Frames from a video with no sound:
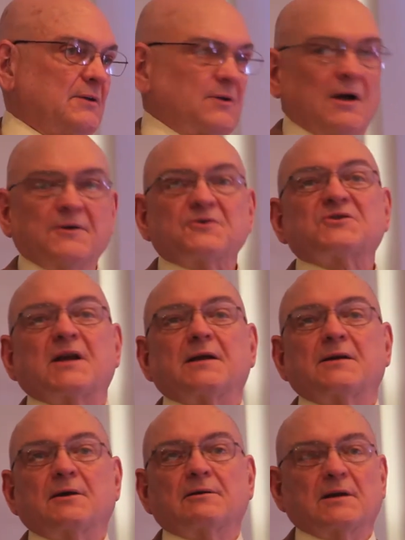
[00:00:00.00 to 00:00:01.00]
to
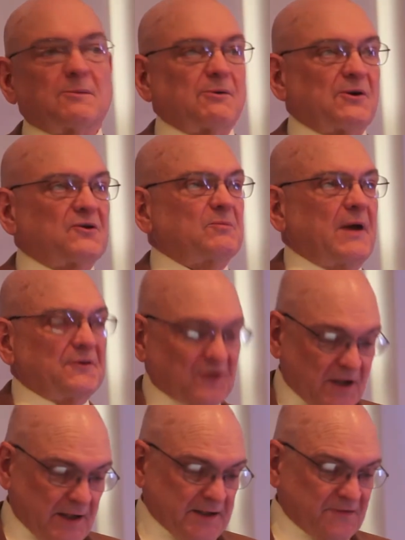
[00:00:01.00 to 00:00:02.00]
understand neoliberalism as a
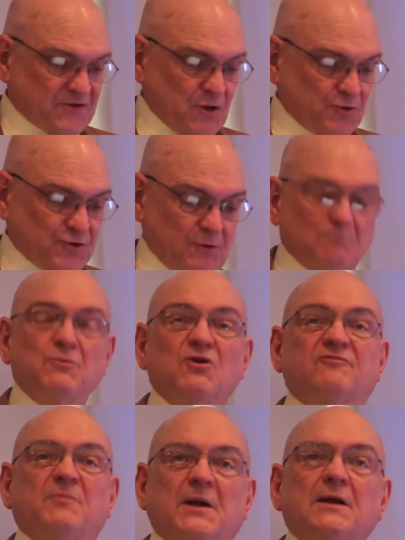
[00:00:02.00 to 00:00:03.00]
kind of social
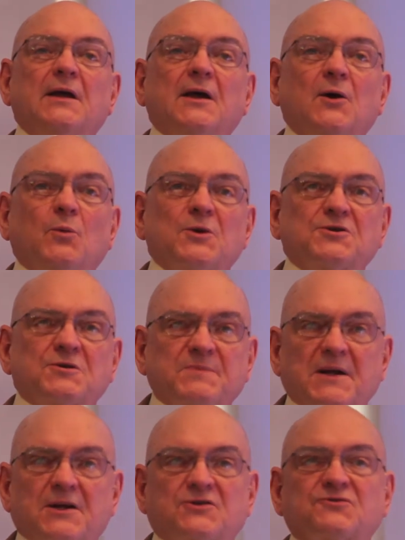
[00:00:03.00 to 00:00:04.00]
movement which has
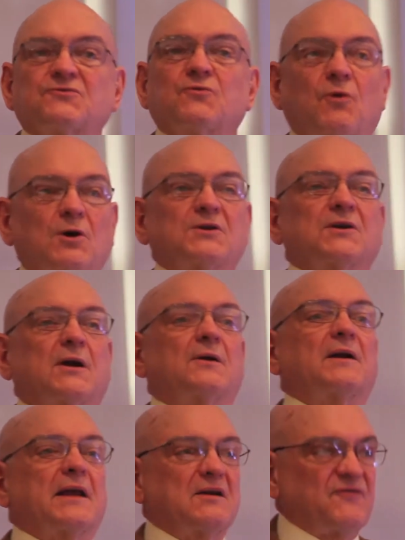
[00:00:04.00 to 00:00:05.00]
been
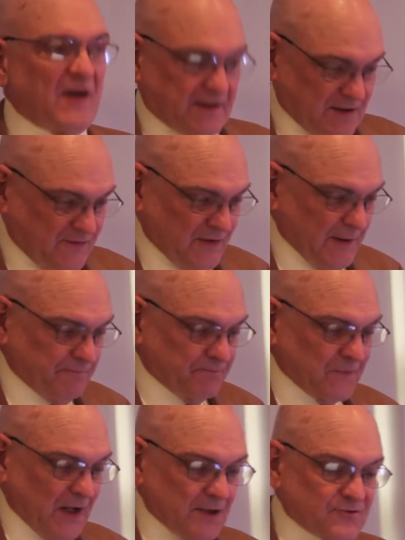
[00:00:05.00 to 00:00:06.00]
extraordinarily effective
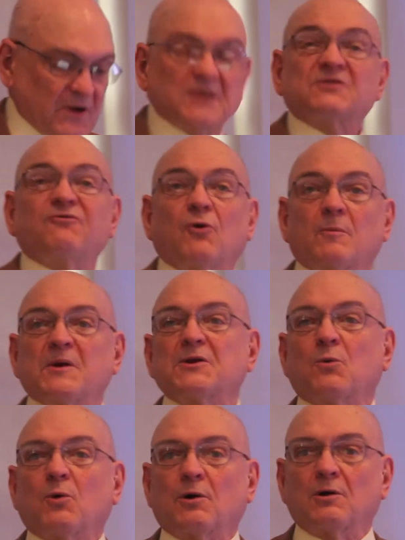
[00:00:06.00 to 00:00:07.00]
in transforming
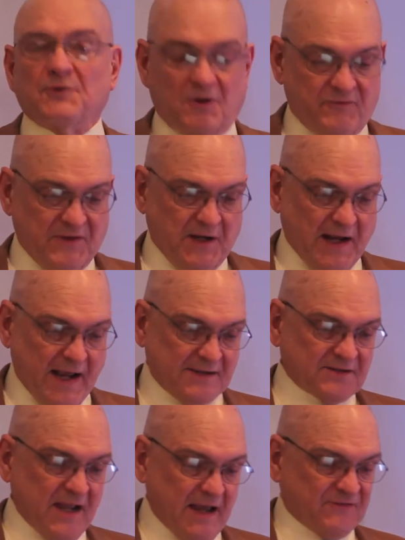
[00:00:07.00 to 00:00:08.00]
the world over the
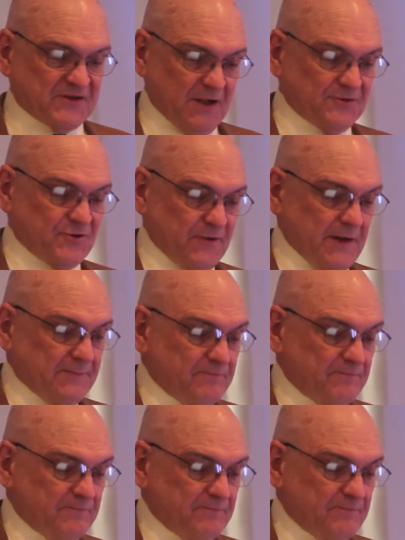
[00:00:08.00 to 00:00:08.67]
last half century.